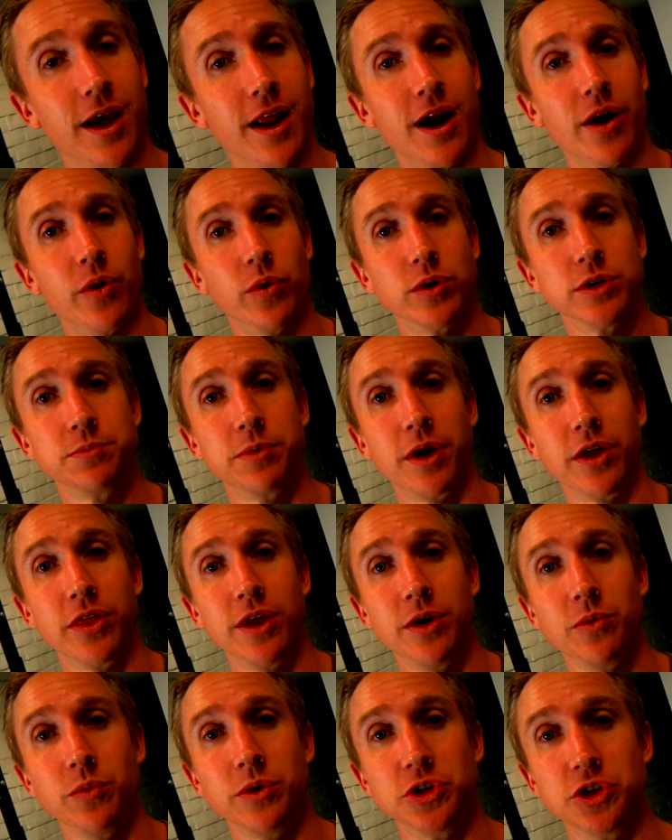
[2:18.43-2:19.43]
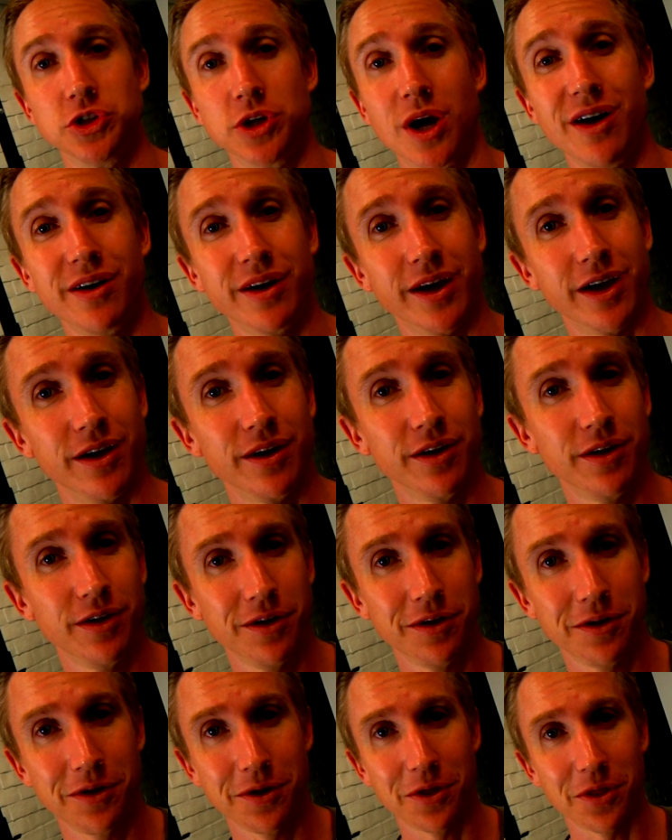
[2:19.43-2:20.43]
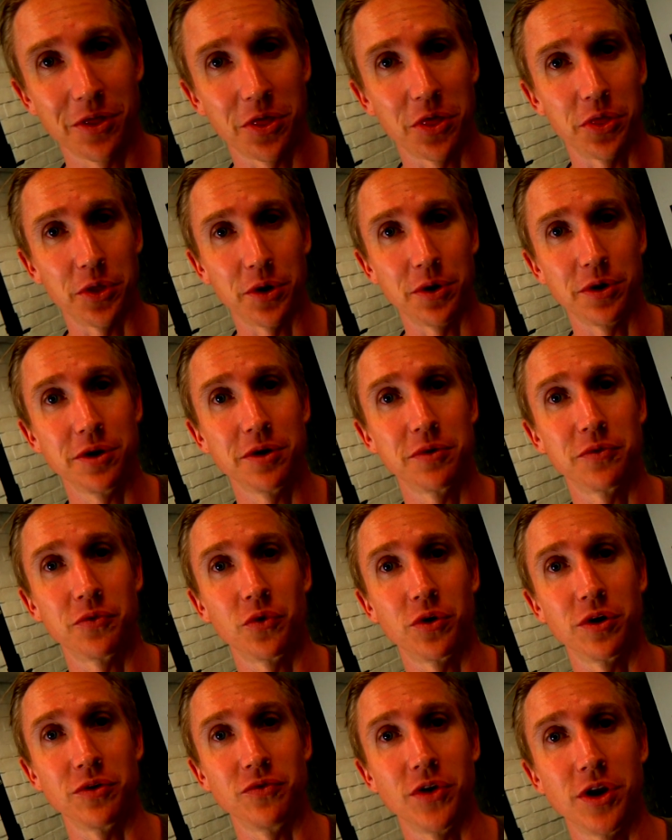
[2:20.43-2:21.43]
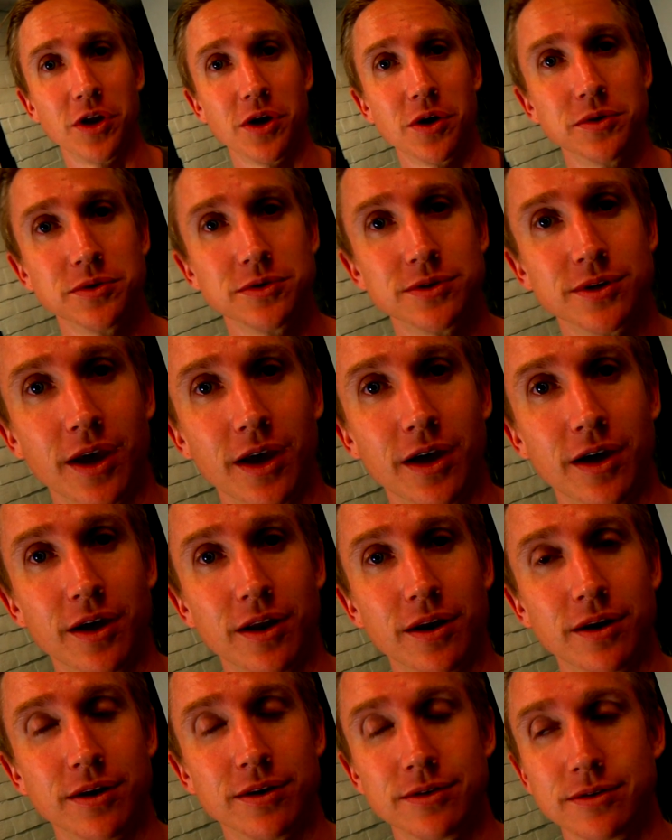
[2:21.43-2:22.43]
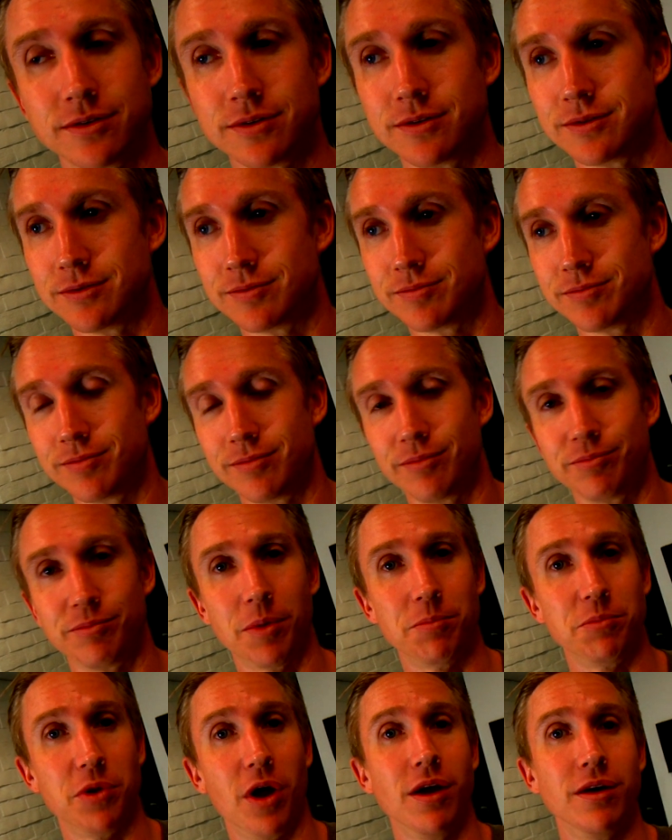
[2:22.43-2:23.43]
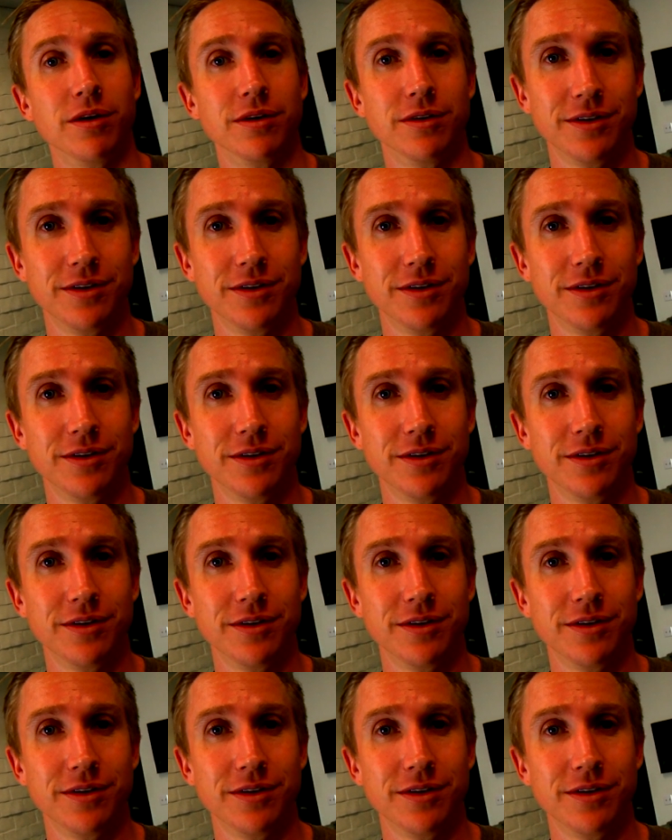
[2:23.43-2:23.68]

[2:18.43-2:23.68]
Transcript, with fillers: hours, but I think we shot like 30 or 40 videos and done.